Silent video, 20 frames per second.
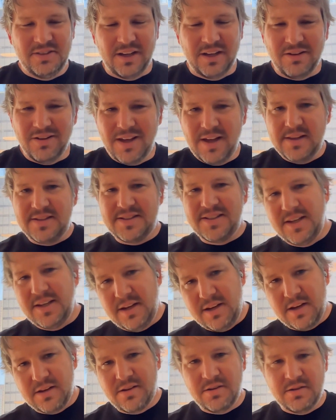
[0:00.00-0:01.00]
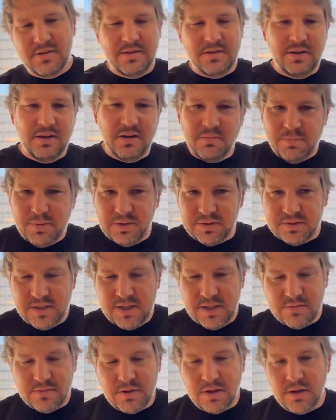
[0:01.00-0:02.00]
Like you can't see it yet because build
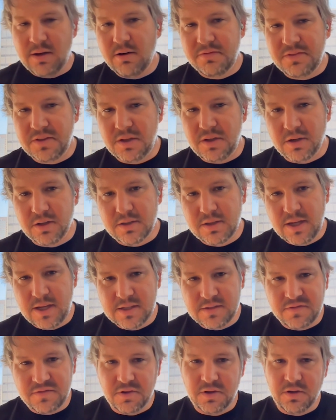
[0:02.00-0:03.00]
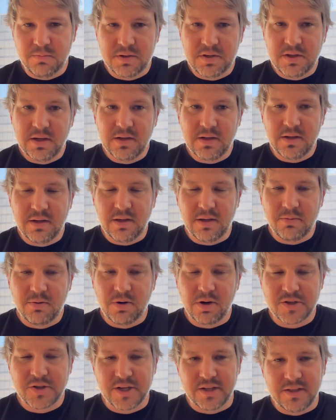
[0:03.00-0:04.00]
takes however long it takes for your particular
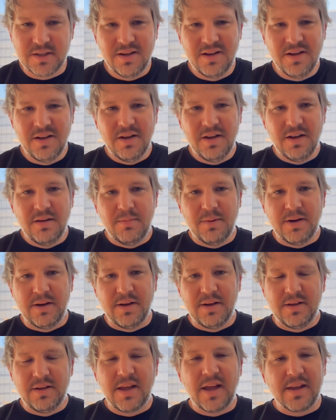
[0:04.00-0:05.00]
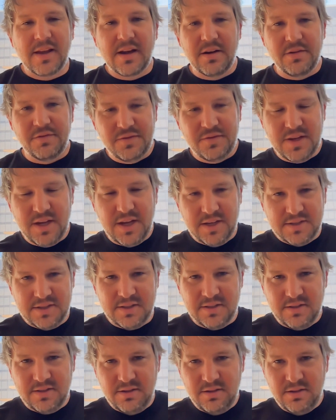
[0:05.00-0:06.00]
project, but that kind of
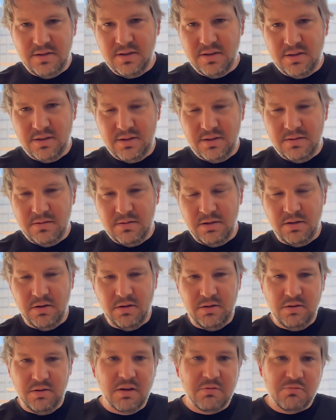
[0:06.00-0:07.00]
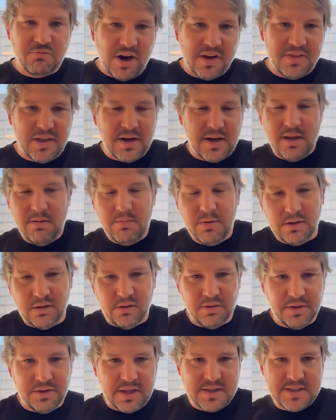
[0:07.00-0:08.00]
takes, you can write that email
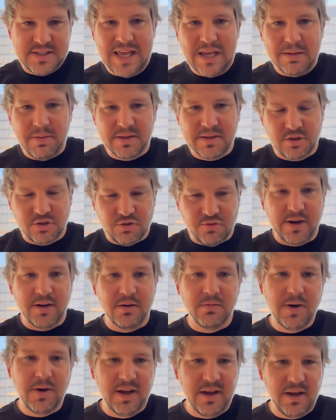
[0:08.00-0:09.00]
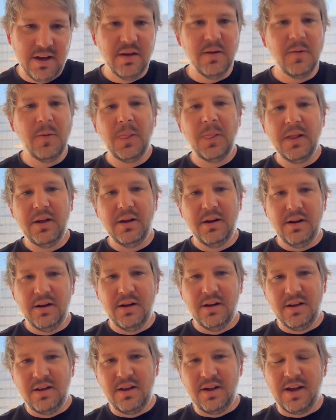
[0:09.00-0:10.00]
or that Slack message right away
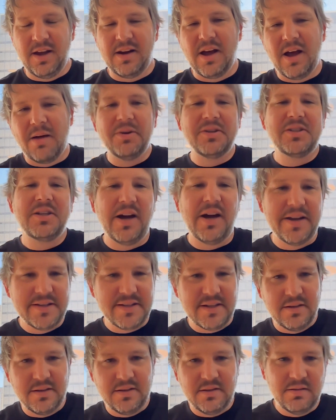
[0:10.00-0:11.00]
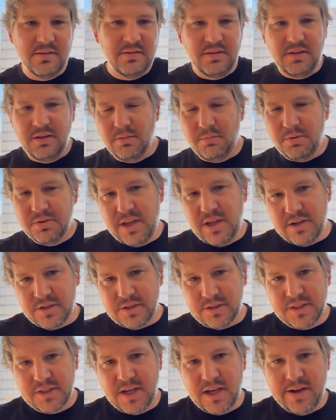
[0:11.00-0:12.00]
again, amortizing,
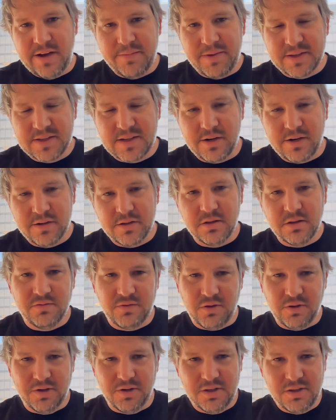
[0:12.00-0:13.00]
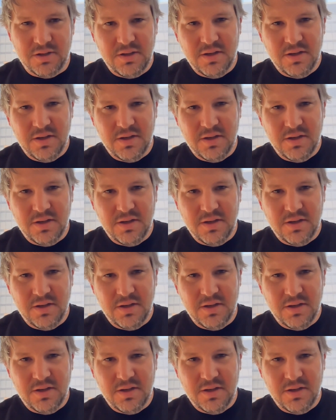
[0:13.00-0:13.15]
potential time that's hard to avoid,